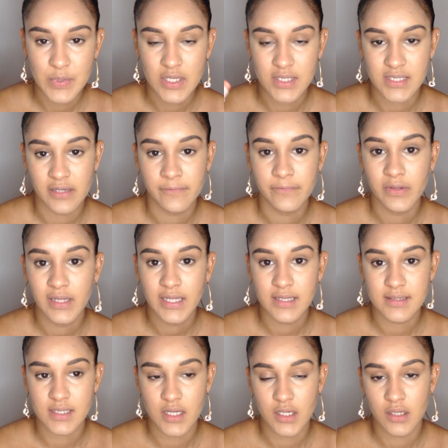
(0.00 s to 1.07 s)
because I feel like
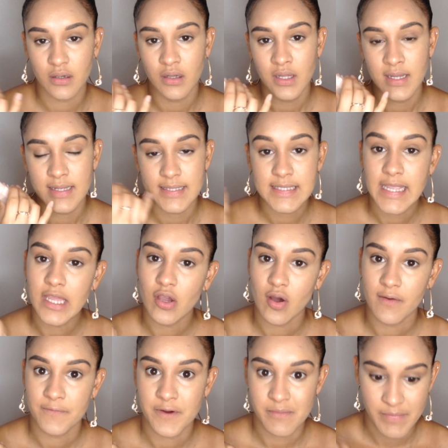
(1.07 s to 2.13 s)
it's gonna take
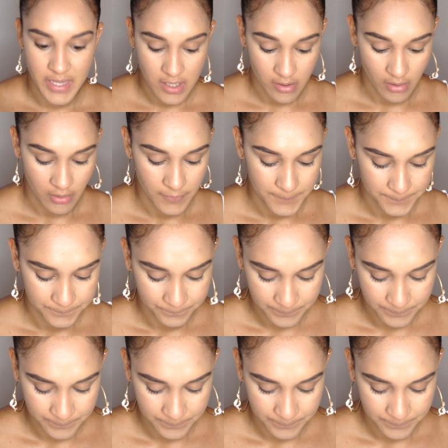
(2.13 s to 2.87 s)
off your makeup.